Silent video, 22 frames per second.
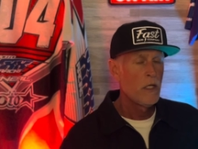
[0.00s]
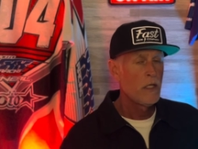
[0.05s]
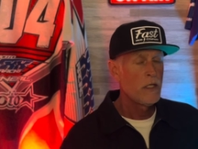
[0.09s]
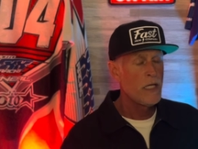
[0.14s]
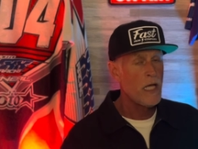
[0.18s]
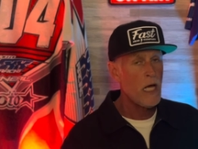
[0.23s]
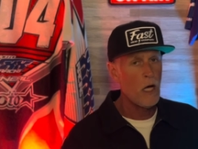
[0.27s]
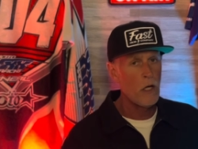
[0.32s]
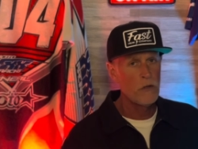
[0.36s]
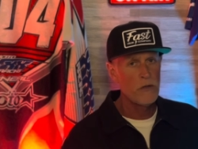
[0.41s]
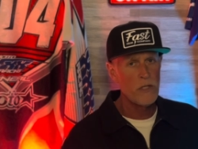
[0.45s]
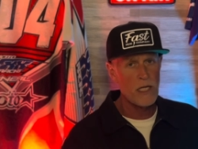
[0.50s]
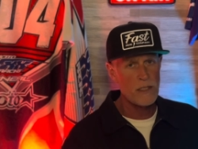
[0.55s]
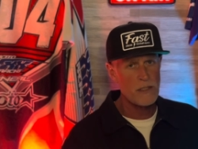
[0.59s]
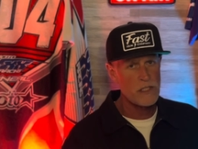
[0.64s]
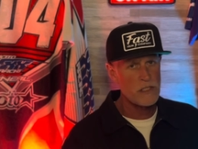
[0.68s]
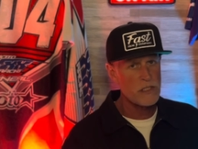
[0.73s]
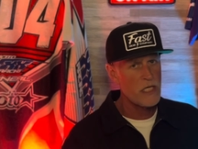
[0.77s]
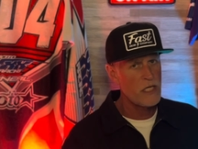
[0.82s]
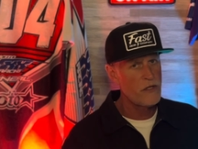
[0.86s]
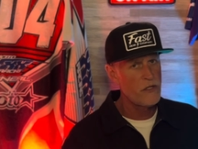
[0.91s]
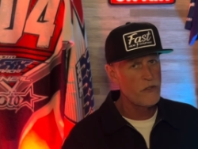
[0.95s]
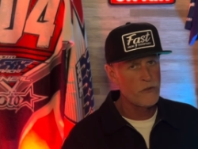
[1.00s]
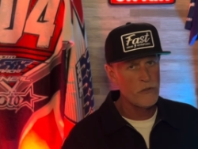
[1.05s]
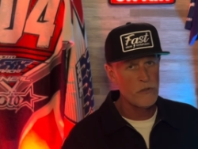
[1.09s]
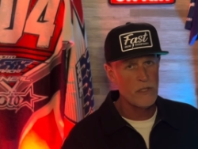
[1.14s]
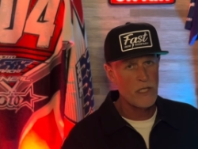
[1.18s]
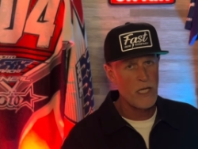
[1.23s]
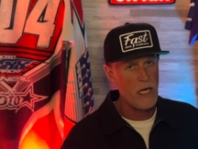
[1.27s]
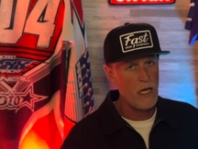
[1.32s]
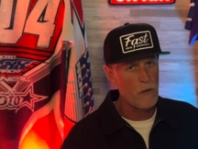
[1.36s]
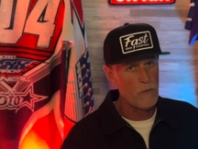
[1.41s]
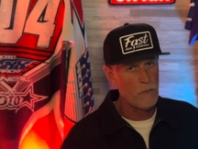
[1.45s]
Now, not to say the dude
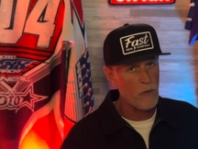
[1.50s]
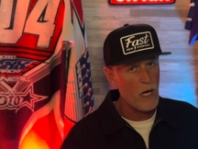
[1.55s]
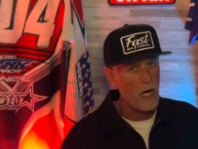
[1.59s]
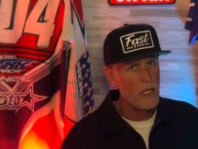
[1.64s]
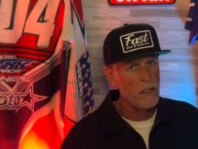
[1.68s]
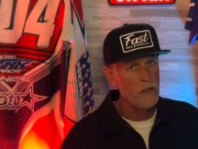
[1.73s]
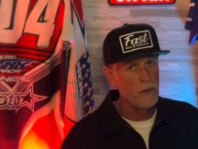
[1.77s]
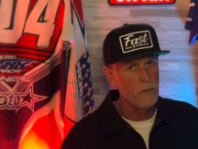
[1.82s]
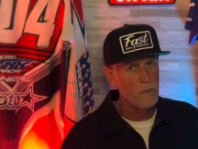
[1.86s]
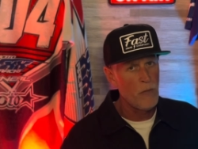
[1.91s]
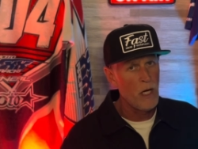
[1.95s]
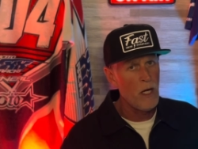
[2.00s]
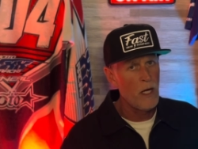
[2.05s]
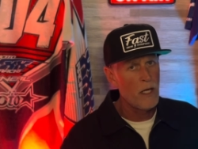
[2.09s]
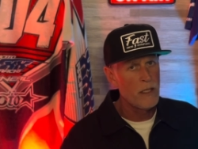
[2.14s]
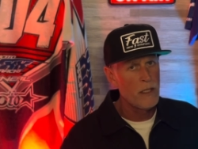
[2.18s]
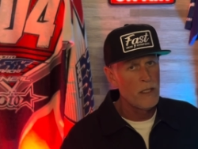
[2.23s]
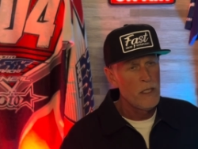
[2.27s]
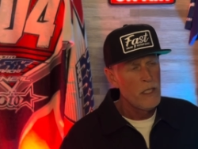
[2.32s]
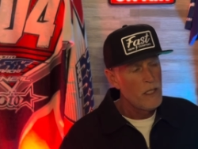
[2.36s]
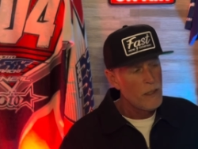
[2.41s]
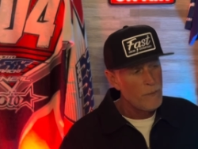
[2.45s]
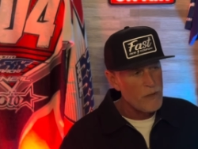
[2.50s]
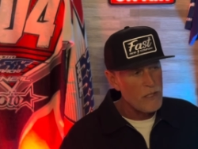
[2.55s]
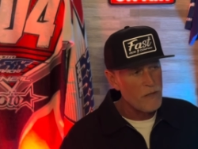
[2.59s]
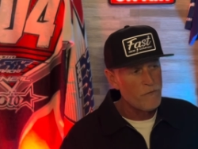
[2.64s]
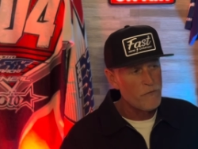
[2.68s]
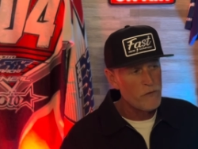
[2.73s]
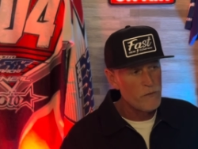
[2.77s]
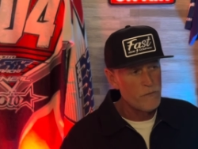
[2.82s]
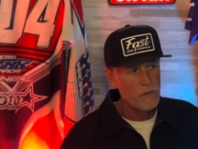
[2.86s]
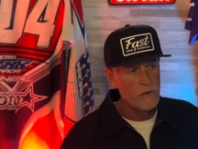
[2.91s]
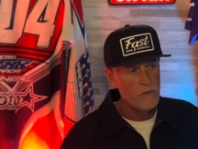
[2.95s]
can't ride in the mud. I mean,
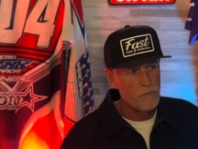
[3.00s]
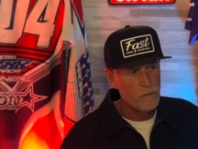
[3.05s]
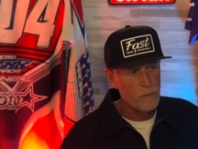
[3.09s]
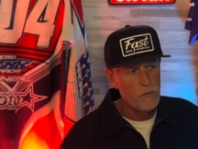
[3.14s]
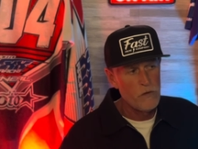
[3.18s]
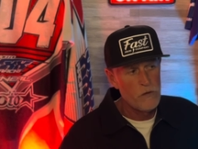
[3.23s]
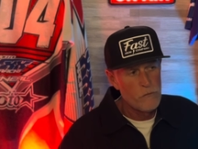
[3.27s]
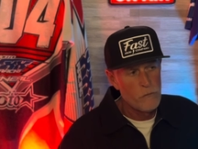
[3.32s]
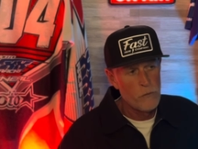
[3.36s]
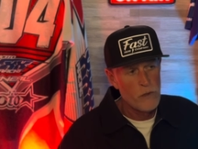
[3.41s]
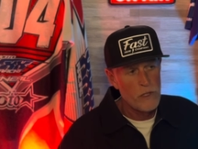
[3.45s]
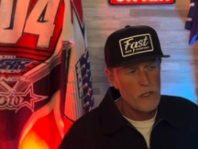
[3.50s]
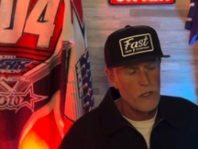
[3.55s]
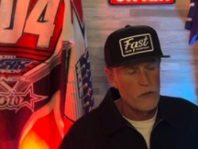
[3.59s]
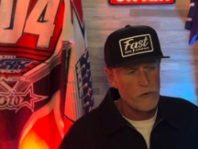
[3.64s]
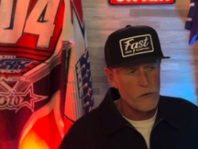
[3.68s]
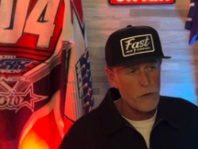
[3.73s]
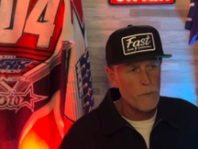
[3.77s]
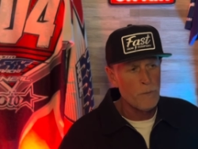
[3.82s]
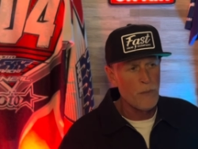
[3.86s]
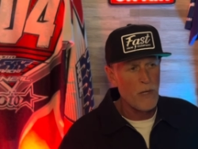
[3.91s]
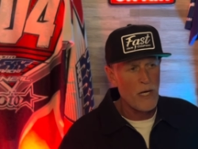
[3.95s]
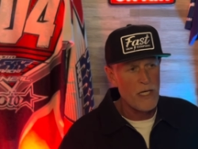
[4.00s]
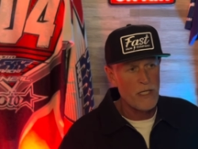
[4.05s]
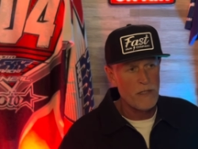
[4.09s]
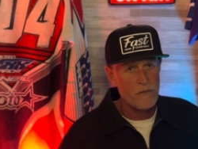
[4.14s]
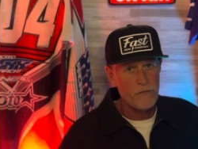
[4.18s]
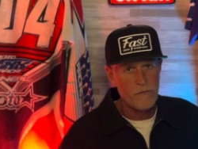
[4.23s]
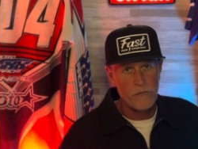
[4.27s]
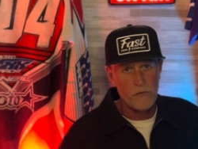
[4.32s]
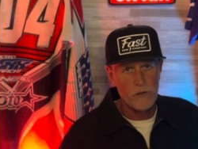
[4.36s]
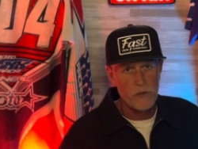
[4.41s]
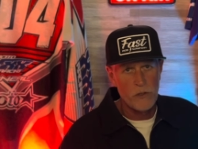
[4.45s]
if you've, if you've ridden a dirt bike
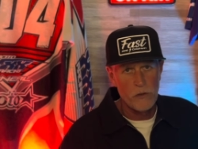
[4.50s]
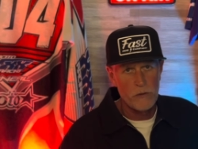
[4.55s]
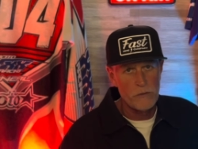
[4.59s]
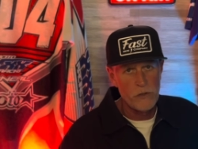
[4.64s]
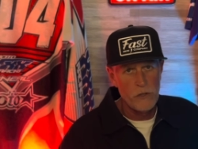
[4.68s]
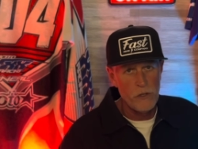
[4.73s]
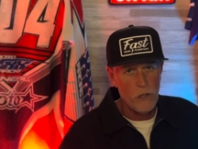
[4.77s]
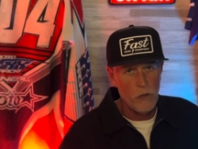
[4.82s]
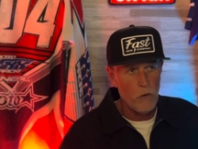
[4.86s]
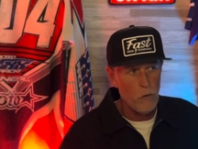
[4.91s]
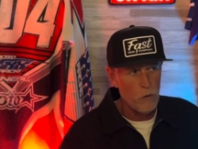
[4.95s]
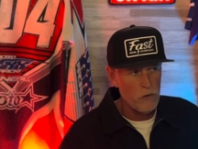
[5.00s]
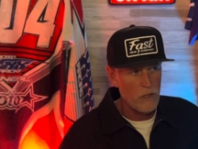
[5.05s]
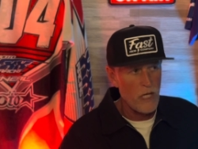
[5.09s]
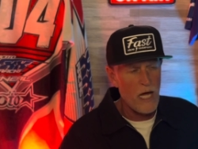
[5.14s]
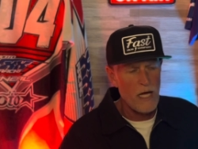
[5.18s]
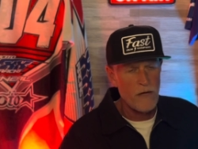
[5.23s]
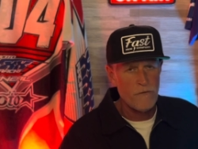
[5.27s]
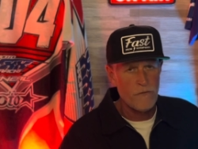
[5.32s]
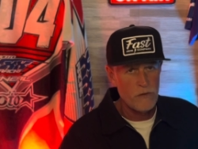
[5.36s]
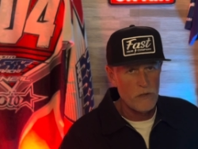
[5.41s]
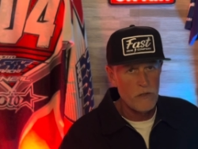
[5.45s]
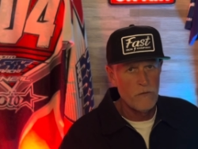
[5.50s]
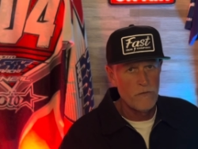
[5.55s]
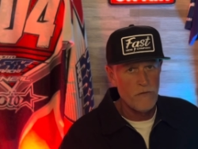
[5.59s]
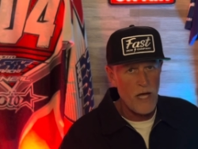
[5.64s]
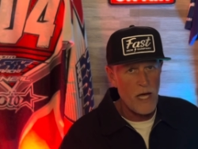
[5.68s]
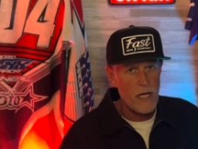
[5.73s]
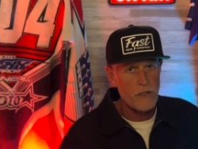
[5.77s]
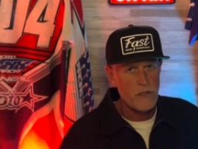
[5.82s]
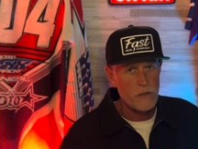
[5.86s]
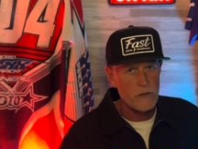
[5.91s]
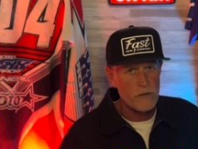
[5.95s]
for your you know whole life, you've
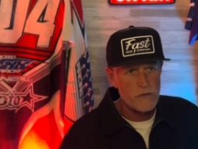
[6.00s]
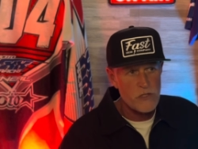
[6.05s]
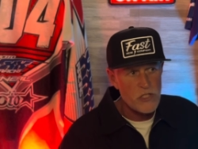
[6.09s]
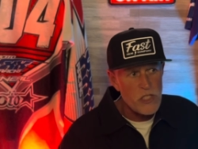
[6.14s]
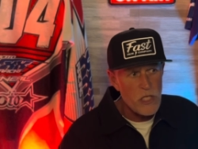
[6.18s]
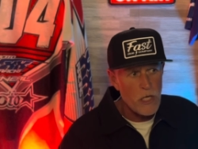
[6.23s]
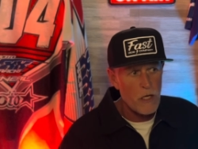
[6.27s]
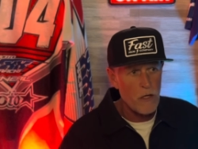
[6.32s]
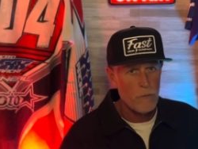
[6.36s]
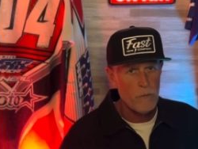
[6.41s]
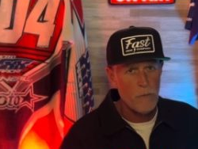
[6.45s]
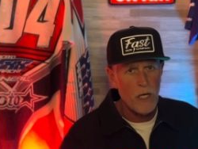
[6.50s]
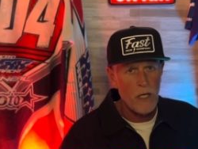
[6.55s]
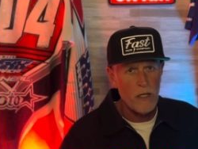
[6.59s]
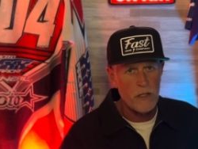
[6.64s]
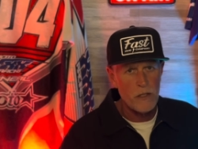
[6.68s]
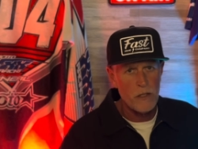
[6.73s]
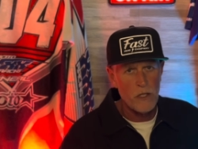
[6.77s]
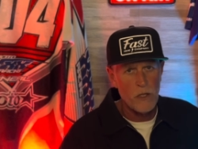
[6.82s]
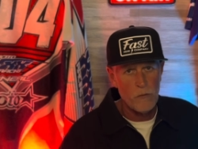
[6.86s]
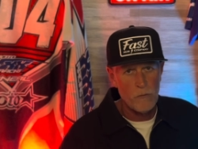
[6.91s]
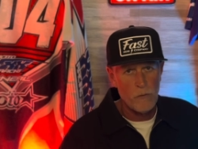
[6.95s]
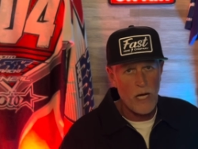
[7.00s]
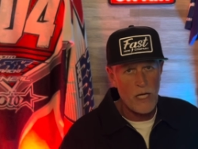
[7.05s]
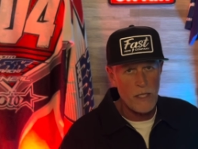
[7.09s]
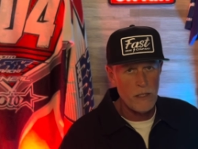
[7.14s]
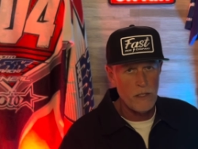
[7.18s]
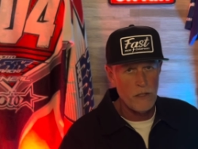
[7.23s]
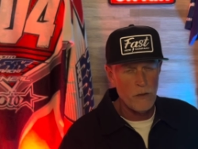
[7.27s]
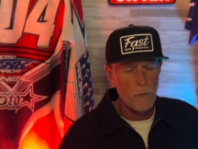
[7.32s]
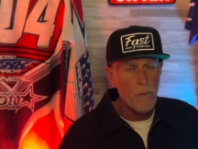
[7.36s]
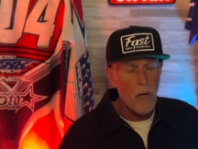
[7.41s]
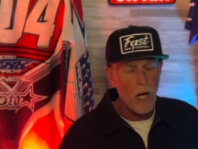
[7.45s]
had your share of mud, you know,
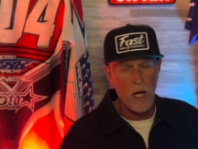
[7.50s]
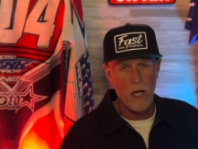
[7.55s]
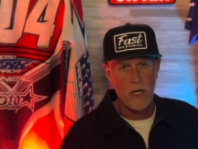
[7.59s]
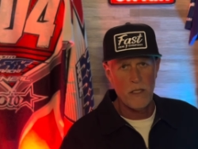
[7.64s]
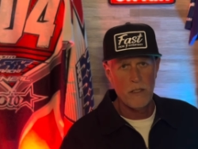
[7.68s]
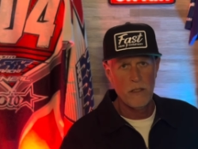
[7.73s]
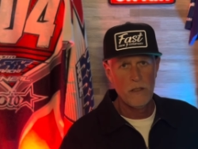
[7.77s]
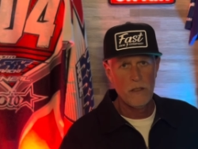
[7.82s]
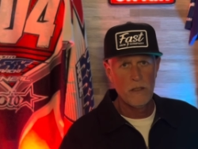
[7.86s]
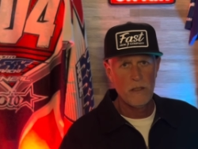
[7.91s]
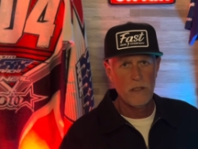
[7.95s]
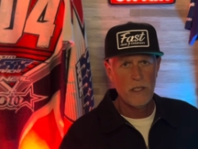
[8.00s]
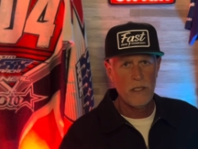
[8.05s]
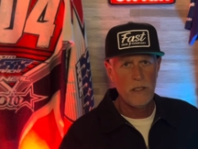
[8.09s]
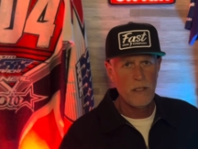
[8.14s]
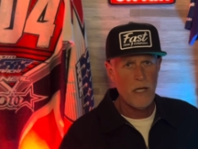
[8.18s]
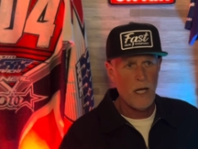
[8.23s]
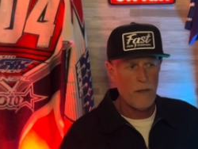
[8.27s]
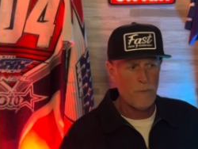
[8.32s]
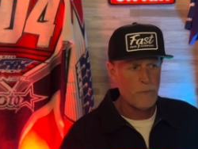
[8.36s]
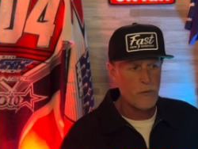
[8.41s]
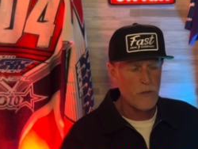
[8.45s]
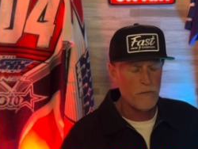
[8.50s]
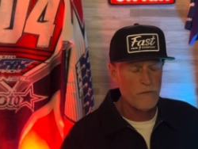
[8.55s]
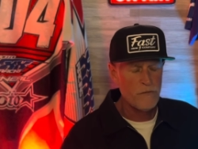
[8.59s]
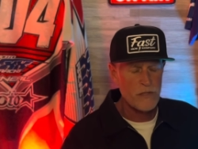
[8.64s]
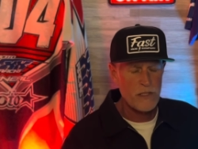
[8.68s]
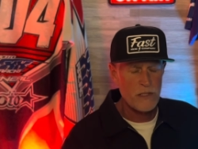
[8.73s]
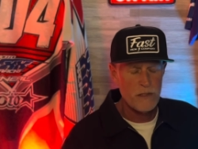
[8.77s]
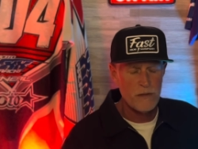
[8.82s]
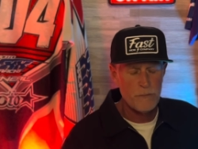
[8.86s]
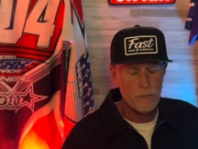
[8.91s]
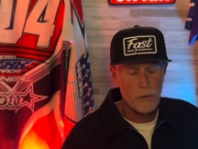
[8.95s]
riding in the mud in not
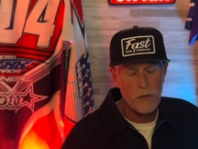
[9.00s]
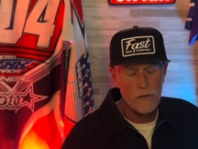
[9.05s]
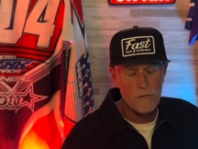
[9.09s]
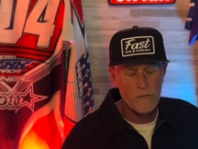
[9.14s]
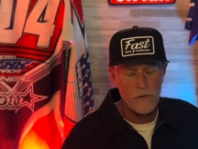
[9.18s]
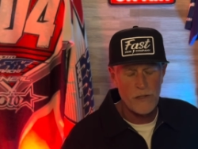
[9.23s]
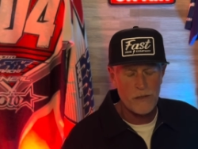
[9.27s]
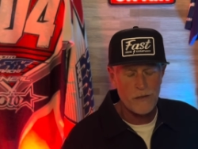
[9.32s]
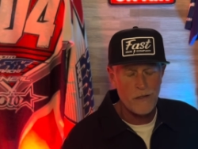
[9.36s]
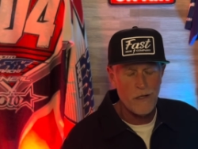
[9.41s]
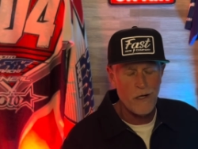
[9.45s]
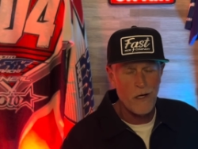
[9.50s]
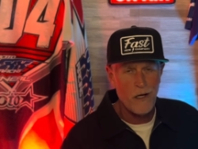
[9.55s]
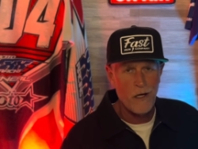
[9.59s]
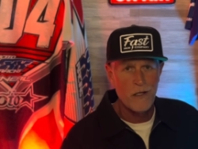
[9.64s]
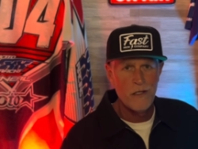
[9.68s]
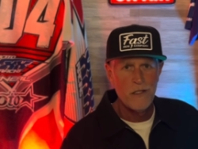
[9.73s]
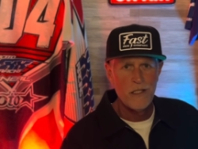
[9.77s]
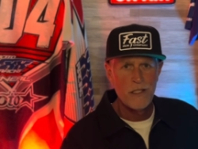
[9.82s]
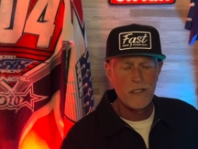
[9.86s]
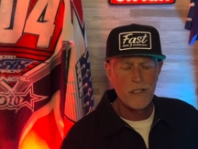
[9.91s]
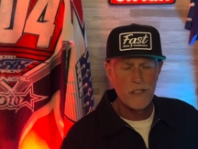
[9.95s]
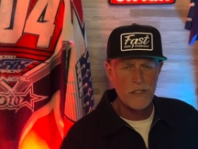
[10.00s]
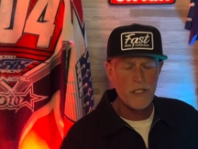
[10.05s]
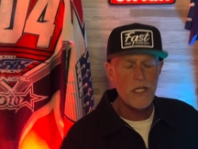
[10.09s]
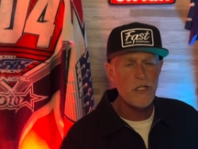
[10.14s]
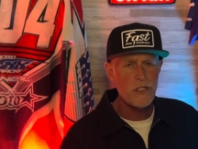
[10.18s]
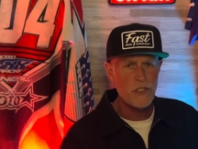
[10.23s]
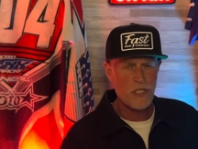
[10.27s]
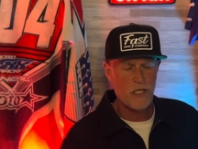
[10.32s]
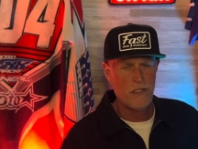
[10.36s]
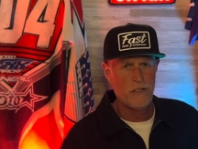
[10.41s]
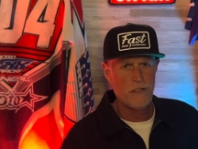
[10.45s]
perfect, perfect uh,
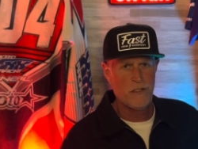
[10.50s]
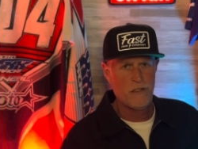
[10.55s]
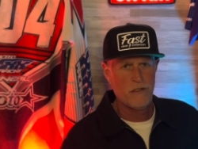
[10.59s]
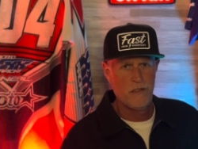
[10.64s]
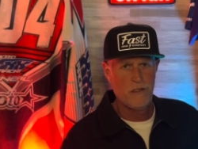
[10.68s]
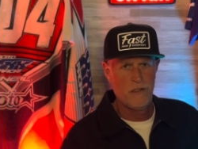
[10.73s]
conditions.